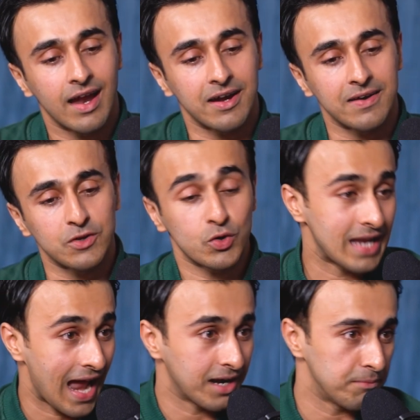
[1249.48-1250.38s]
And, you know,
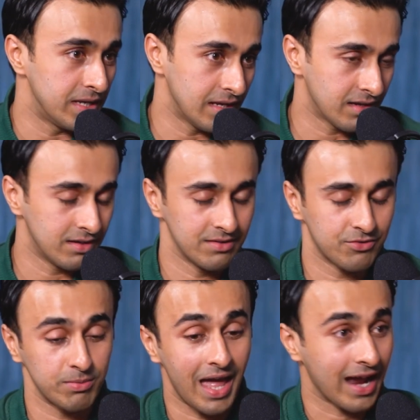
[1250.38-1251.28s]
dad being
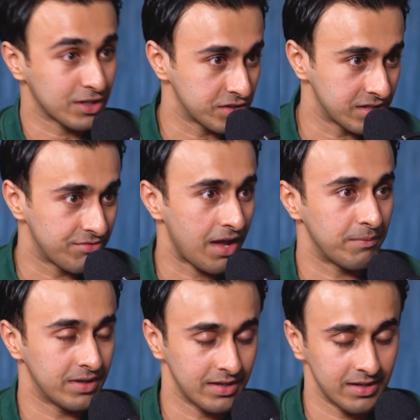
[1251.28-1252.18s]
from the action
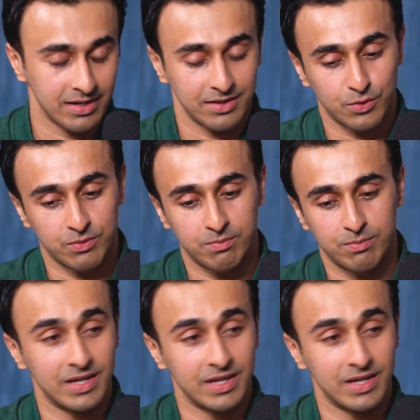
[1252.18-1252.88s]
family and, you know,